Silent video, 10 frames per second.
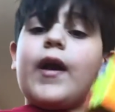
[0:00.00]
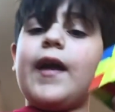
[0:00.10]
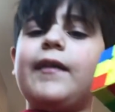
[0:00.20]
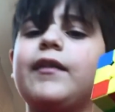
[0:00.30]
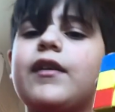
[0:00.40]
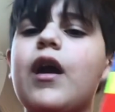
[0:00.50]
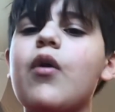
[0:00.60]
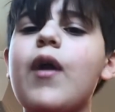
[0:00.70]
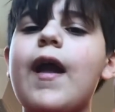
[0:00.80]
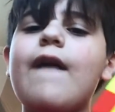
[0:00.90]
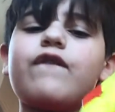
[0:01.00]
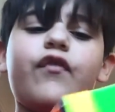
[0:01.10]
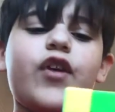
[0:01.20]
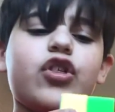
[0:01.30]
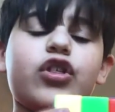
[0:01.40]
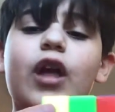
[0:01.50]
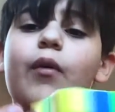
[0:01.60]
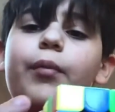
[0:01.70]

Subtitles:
Okay, now I have the fish.